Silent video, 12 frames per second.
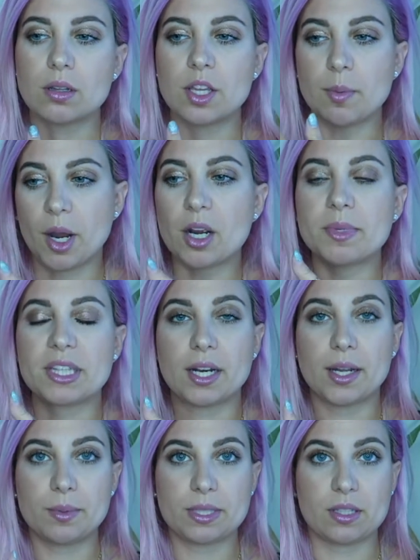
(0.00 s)
the apartment
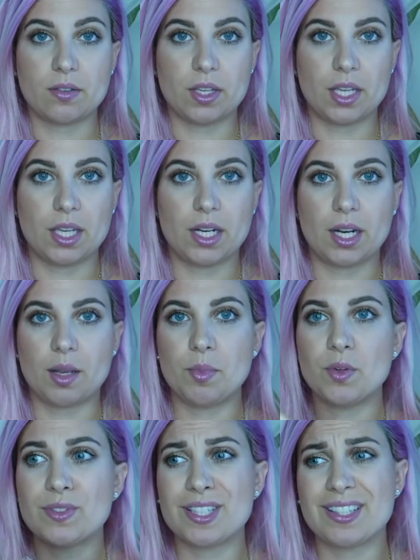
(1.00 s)
that I was living in, and I
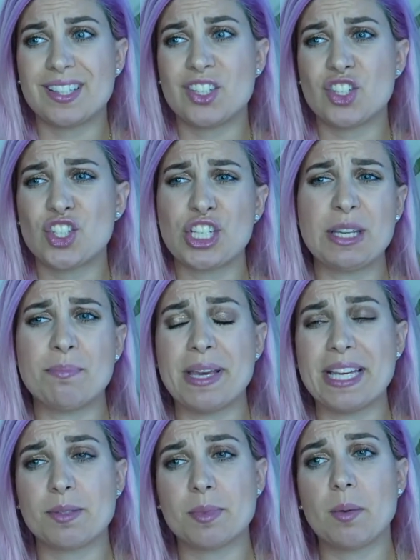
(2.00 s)
moved into the shitty
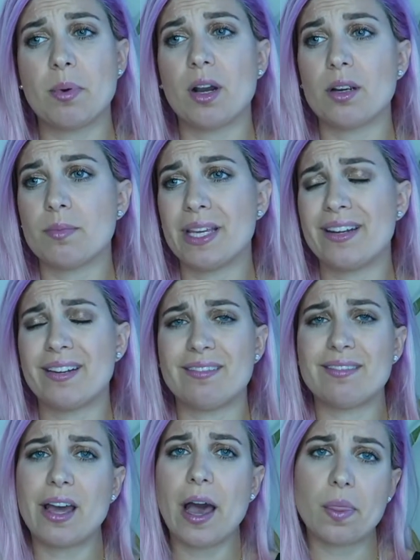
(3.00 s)
basement apartment
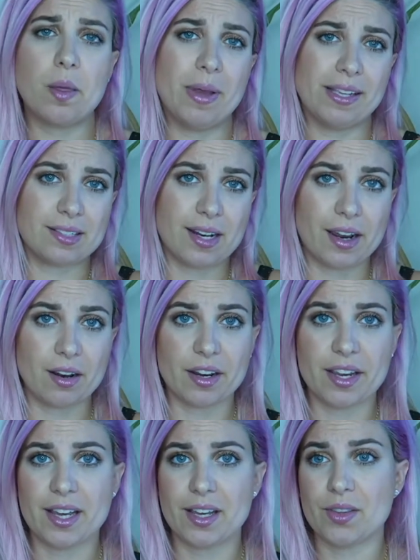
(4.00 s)
in not the best
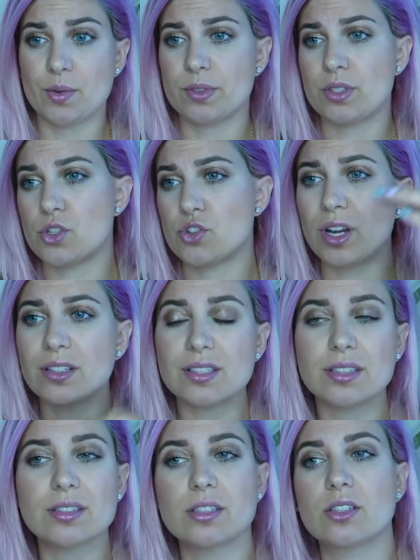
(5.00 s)
area. There was a drug
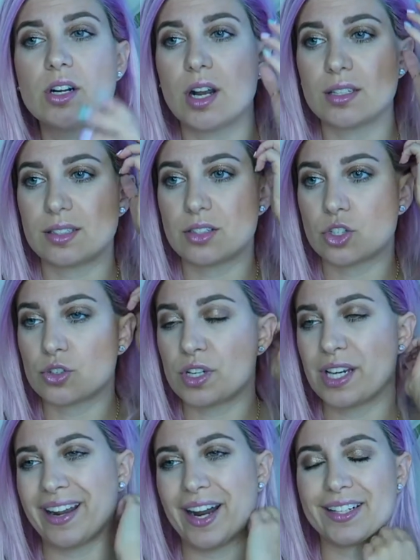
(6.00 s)
dealer across the
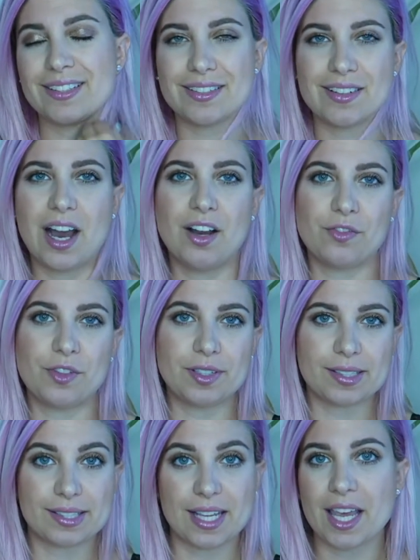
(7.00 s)
street. I did not
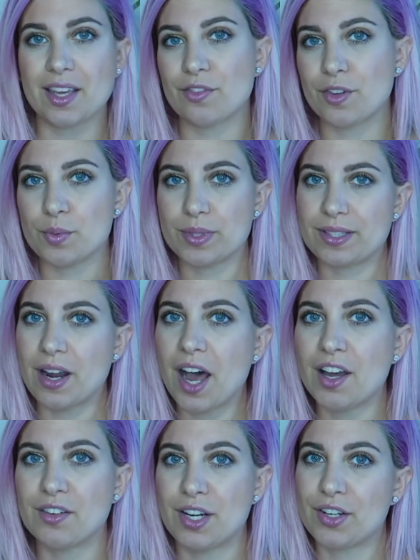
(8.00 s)
feel safe. It was
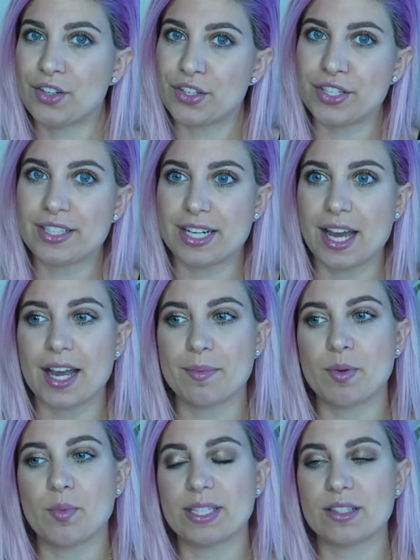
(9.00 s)
not a good
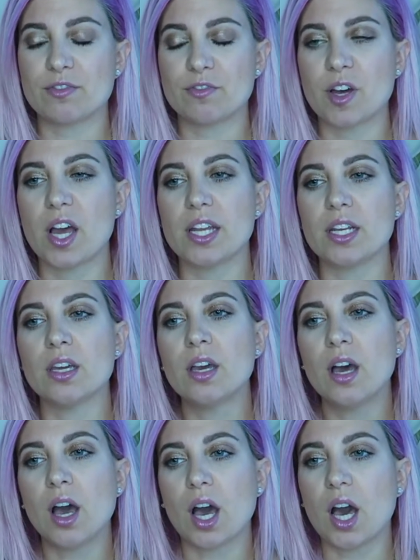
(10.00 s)
time. It wasn't fun.
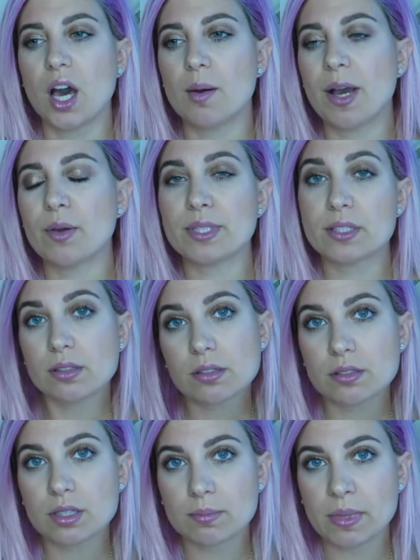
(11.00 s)
I was still
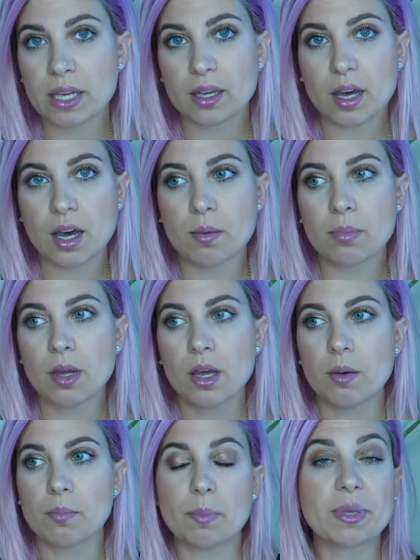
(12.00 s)
doing makeup,
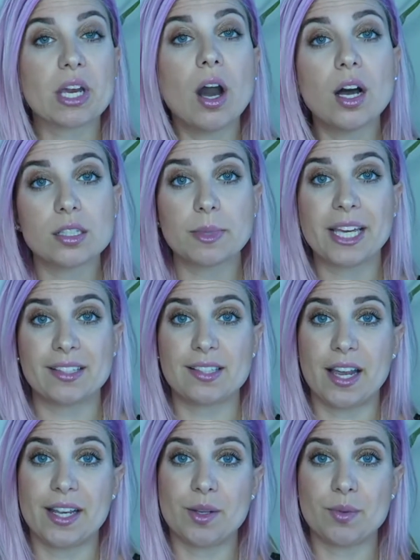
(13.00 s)
but because my
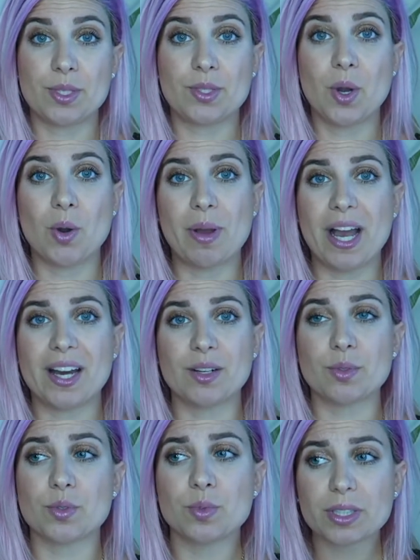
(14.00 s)
anxiety was so bad,
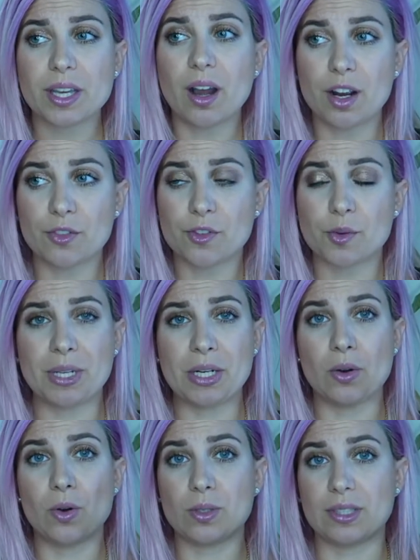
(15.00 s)
it was really hard for me
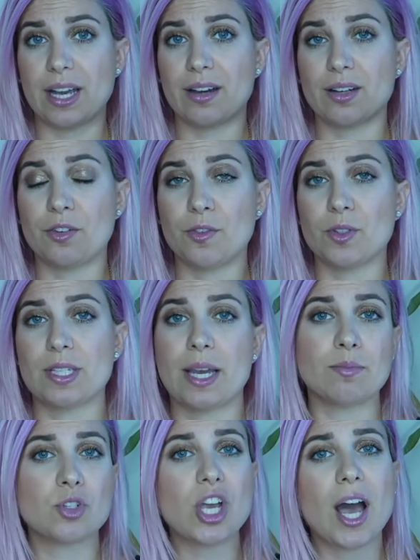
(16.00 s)
to hold down a
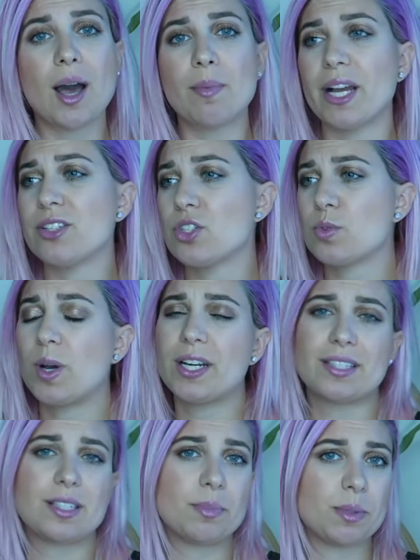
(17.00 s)
full-time job. I just
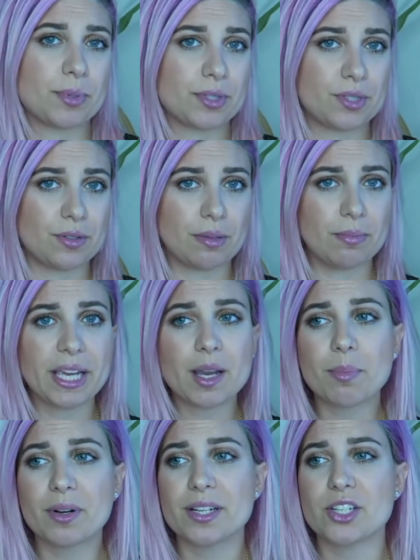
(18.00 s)
wanted to be pursuing
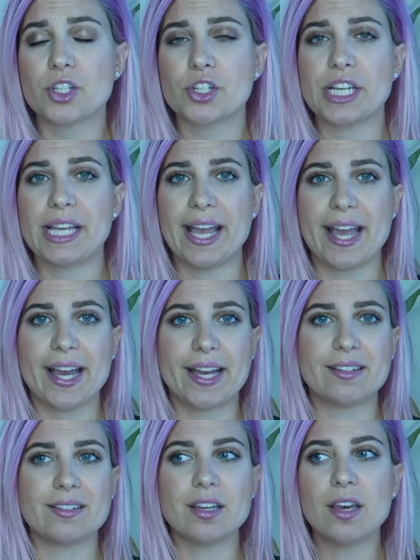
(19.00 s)
makeup artistry,
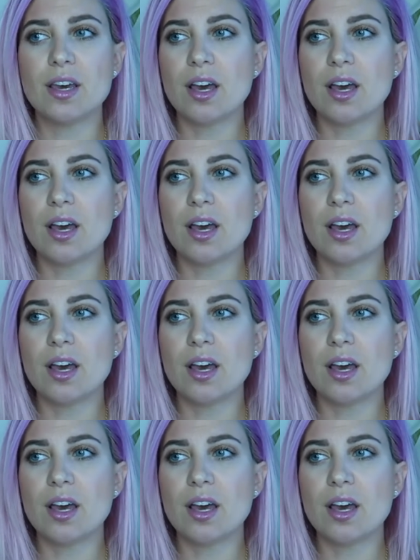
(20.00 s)
and